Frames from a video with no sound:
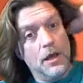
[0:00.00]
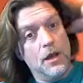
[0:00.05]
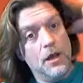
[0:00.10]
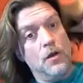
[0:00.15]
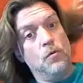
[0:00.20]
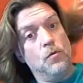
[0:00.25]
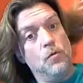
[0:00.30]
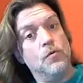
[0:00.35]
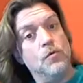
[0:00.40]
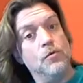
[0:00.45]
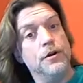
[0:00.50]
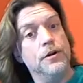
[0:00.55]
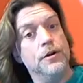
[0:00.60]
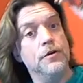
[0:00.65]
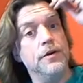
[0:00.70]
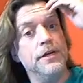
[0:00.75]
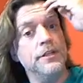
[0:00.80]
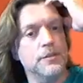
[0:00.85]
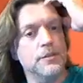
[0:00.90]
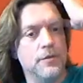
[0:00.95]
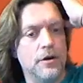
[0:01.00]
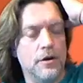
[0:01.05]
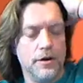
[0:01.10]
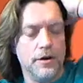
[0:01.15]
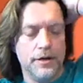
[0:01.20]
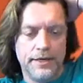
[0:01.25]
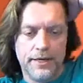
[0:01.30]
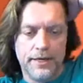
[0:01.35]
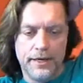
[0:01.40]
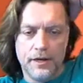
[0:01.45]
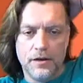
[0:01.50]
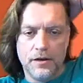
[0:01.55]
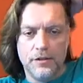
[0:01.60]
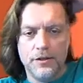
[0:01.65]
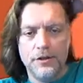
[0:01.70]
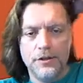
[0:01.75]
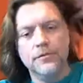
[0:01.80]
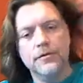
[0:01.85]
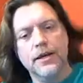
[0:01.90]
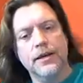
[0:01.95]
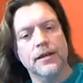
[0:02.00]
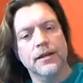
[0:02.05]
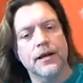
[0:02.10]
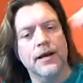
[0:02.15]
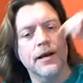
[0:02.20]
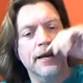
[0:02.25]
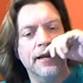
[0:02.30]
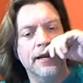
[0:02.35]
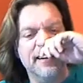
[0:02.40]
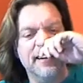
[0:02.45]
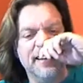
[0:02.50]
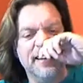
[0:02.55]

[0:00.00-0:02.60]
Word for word: Well, we're doing some R&D on the new red line.